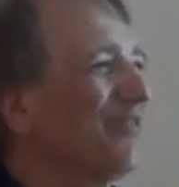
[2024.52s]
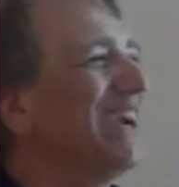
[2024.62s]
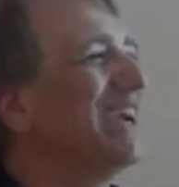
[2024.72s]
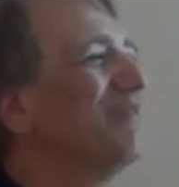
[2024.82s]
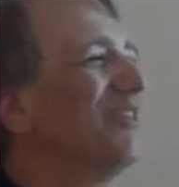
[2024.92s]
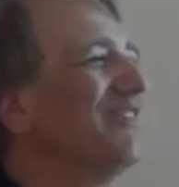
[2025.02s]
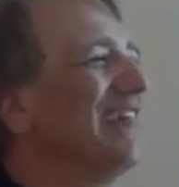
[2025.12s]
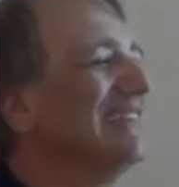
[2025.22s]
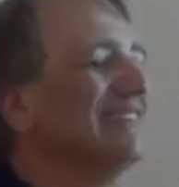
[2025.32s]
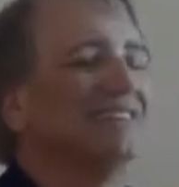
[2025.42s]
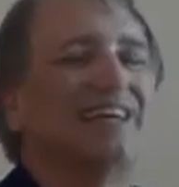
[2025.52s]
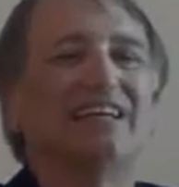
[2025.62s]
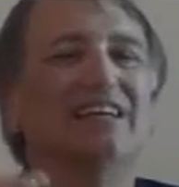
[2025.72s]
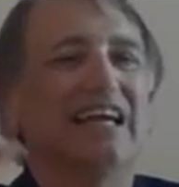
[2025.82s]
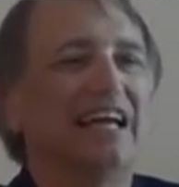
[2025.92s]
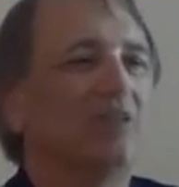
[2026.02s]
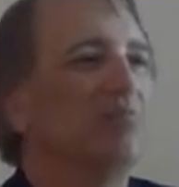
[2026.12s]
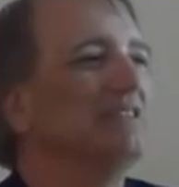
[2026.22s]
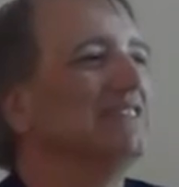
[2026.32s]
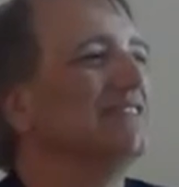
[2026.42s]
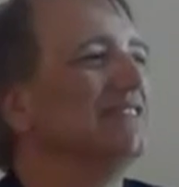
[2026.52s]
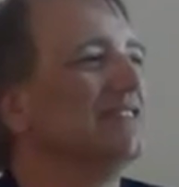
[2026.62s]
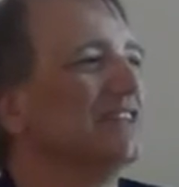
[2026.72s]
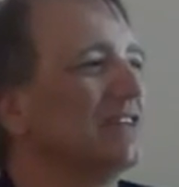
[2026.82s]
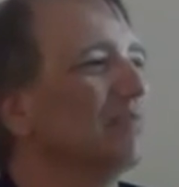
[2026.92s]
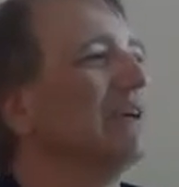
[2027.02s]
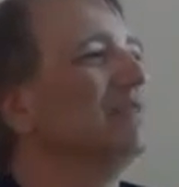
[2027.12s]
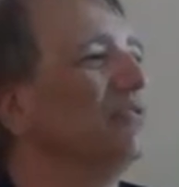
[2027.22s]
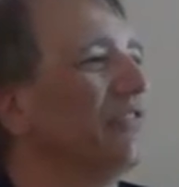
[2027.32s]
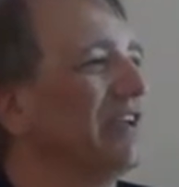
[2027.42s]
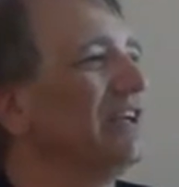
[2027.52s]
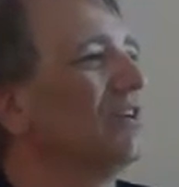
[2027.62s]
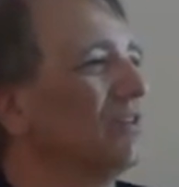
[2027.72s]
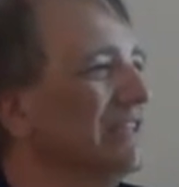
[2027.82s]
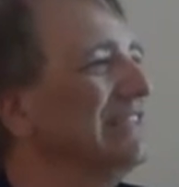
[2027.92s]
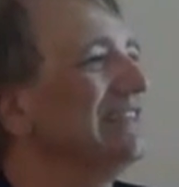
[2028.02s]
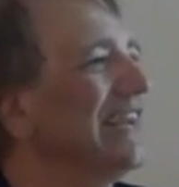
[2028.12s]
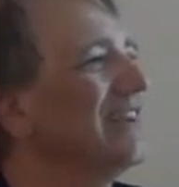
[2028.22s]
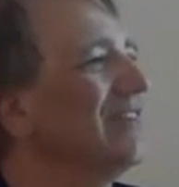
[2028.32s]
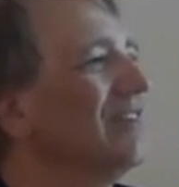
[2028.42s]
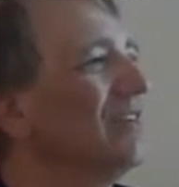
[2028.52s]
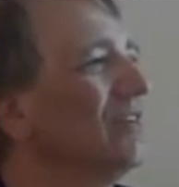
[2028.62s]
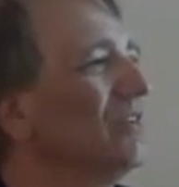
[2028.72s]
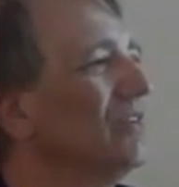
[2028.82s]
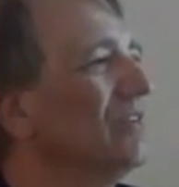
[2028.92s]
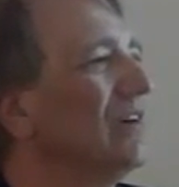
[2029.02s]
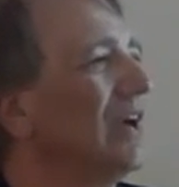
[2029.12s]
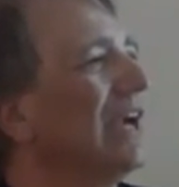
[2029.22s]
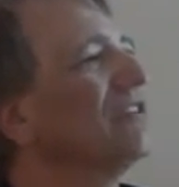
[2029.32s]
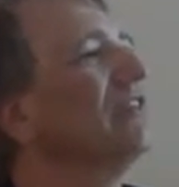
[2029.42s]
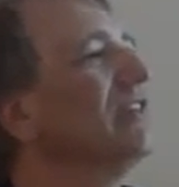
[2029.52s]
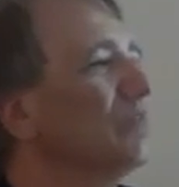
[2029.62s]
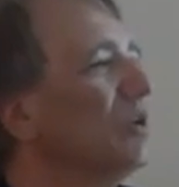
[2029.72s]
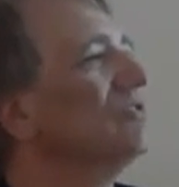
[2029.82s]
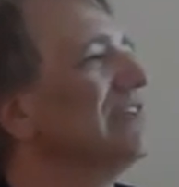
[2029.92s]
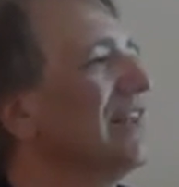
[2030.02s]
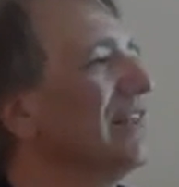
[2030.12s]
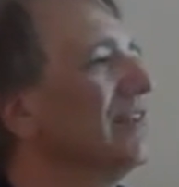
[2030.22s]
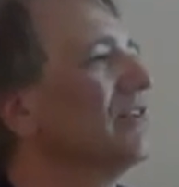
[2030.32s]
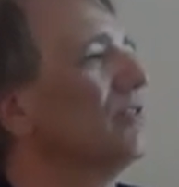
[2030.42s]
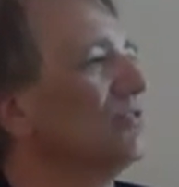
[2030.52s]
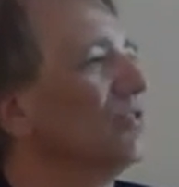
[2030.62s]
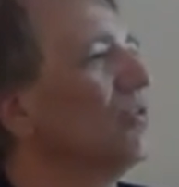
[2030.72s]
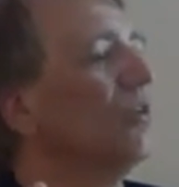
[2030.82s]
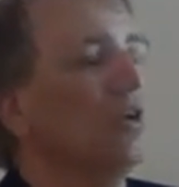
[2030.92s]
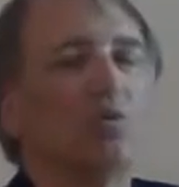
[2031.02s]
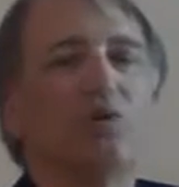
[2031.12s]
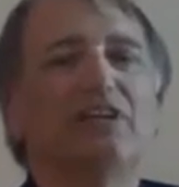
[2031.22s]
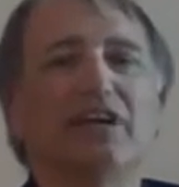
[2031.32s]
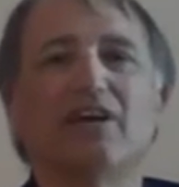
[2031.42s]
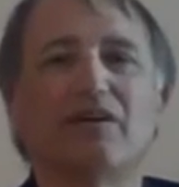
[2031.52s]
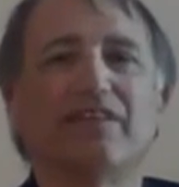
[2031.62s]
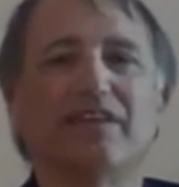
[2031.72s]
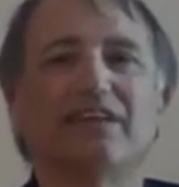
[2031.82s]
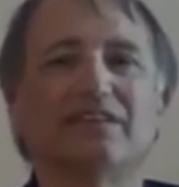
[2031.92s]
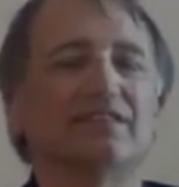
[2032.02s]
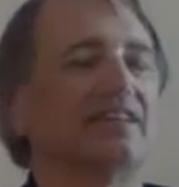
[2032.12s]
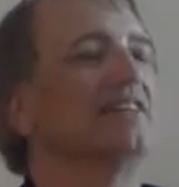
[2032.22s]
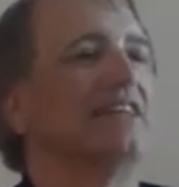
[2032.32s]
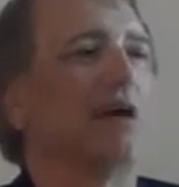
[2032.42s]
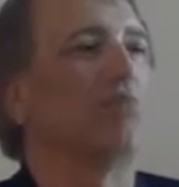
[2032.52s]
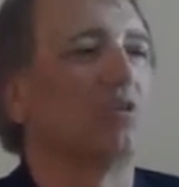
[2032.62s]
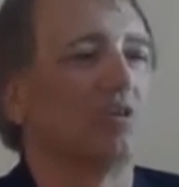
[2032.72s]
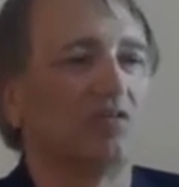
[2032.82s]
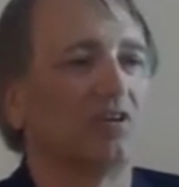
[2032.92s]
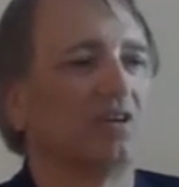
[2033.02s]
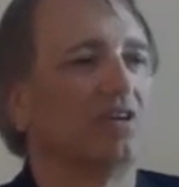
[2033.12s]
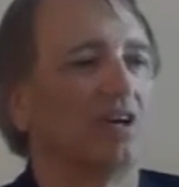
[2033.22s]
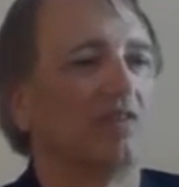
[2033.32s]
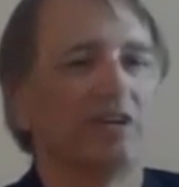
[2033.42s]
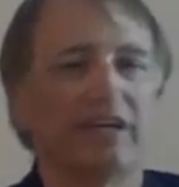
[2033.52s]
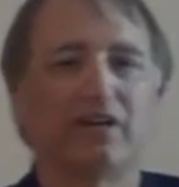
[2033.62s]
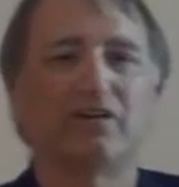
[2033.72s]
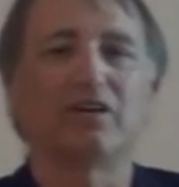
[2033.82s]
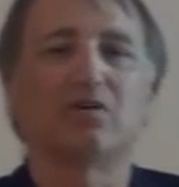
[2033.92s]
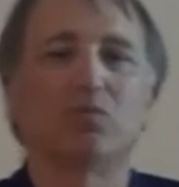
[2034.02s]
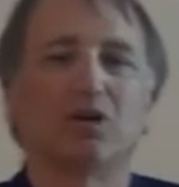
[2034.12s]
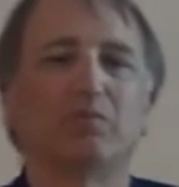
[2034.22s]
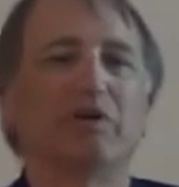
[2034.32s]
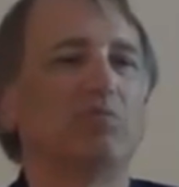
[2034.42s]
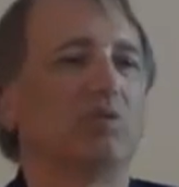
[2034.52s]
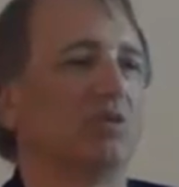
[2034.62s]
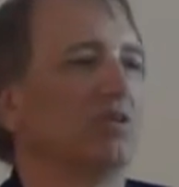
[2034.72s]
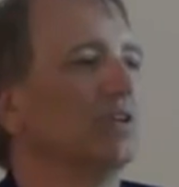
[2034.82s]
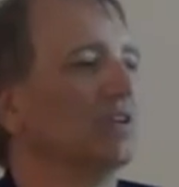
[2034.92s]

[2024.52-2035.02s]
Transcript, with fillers: they're way more advanced than science. And the businesses that sometimes you think are least analytical are actually the most analytical. So retail, I think, is an example of, of an area where people